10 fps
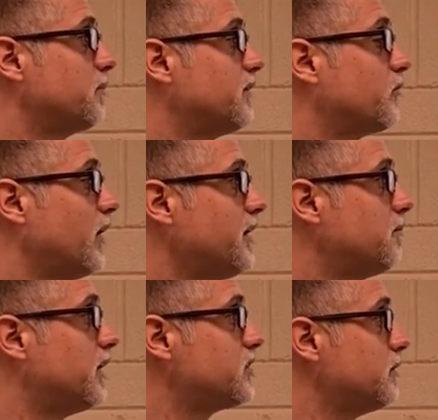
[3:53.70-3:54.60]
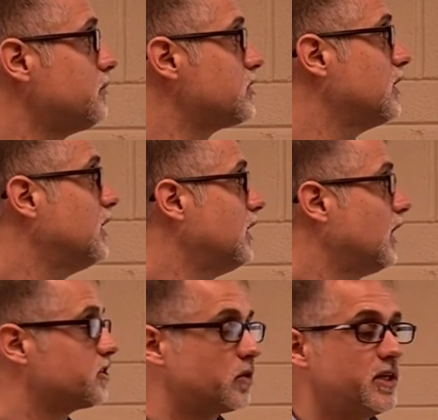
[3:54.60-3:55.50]
befriend Muslims.
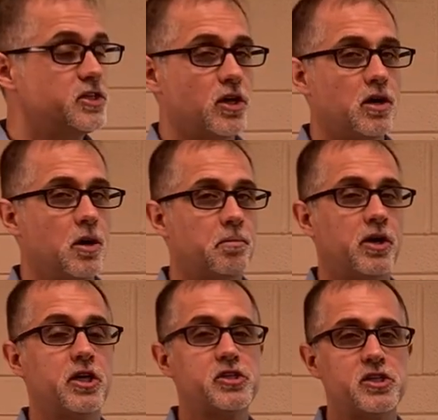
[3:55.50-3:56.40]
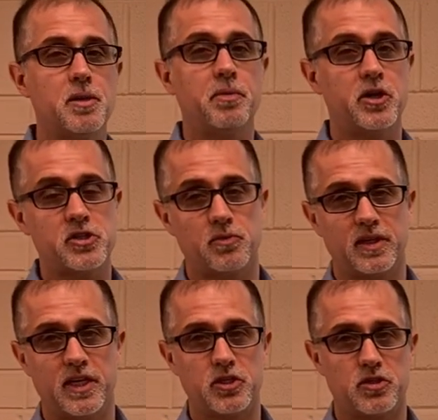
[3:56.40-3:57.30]
So these are person to person
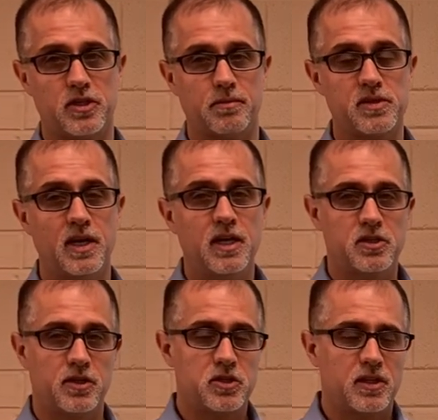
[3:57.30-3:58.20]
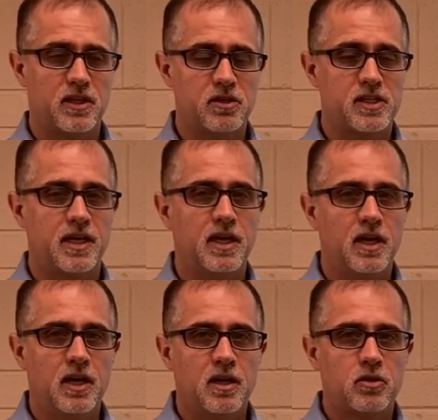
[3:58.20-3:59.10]
relationships. So there's a, there's a
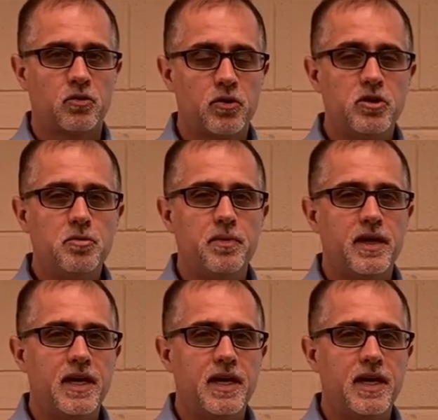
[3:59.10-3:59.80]
group